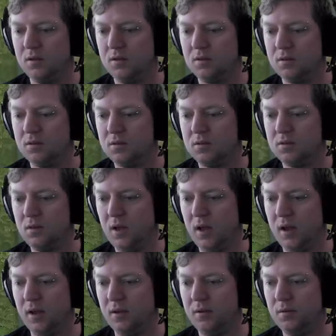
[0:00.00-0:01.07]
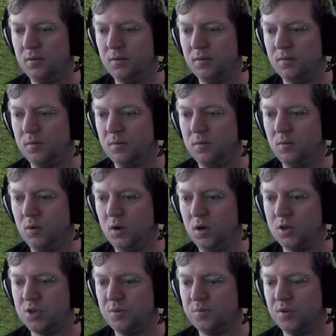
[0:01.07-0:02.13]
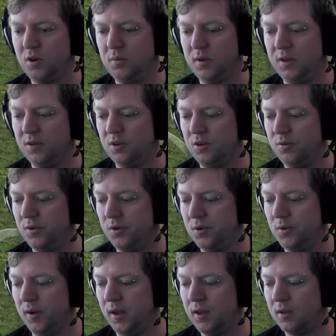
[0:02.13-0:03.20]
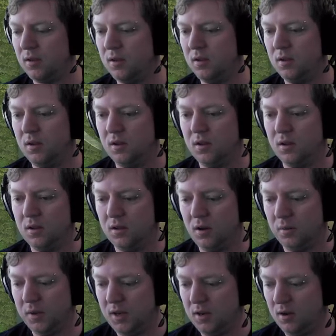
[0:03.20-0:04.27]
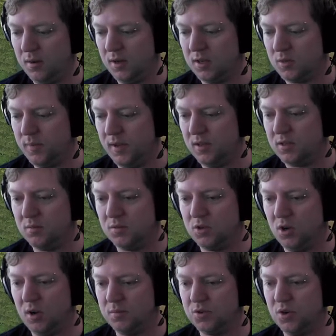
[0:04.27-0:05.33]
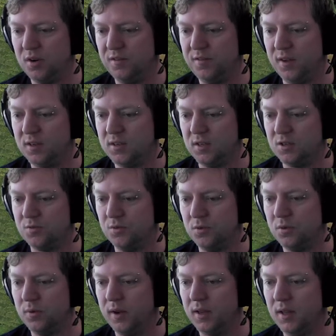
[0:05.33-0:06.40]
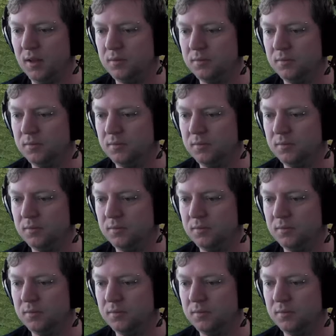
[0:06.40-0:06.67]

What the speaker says: So, what I should probably do real quick... I'm gonna spend some time trying to fix this real quickly.